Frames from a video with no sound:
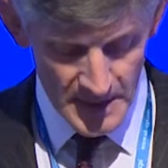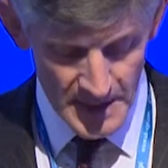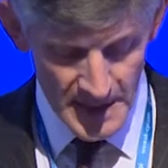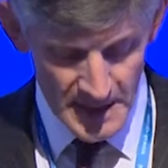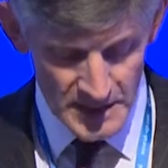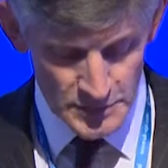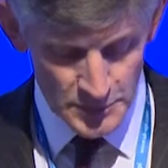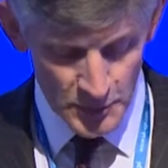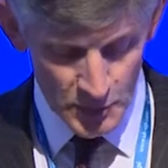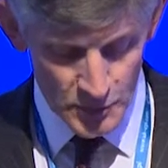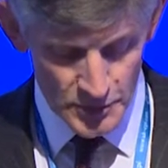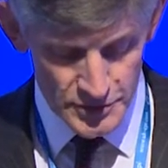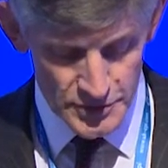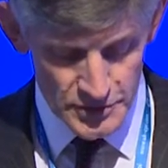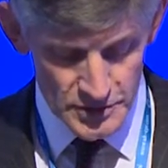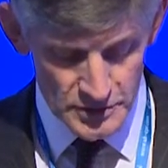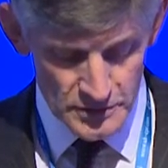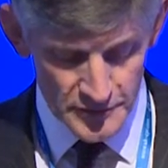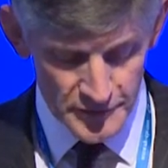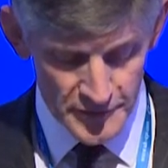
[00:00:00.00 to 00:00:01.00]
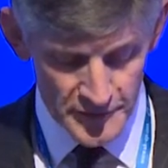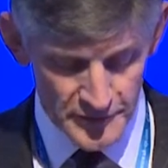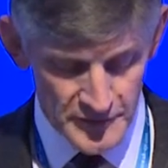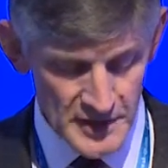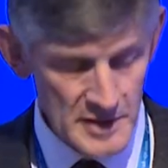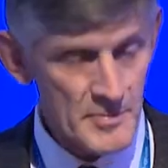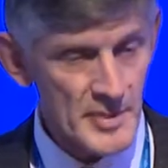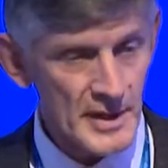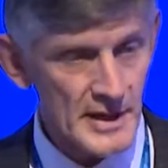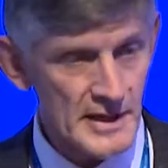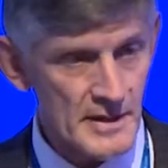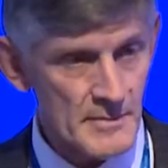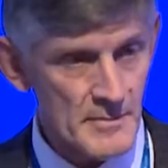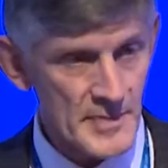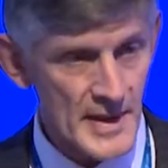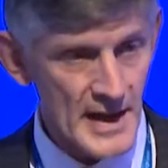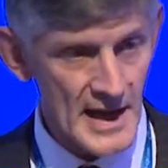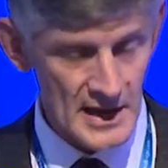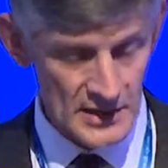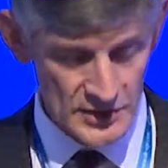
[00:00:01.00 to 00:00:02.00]
it exports 50 billion
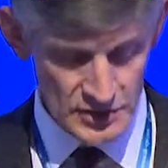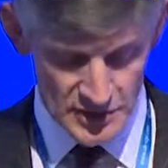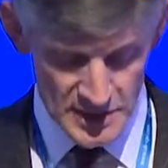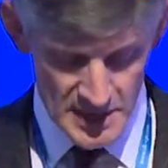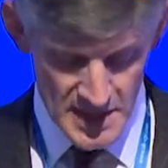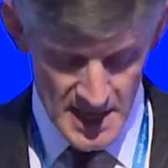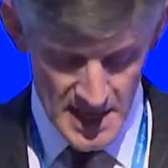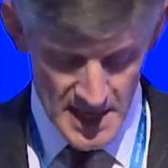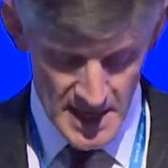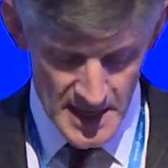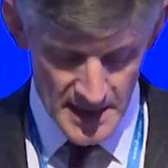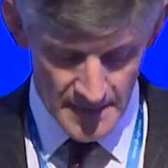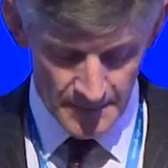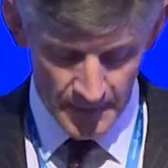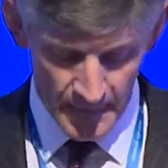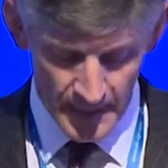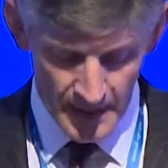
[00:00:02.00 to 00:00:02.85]
pounds a year,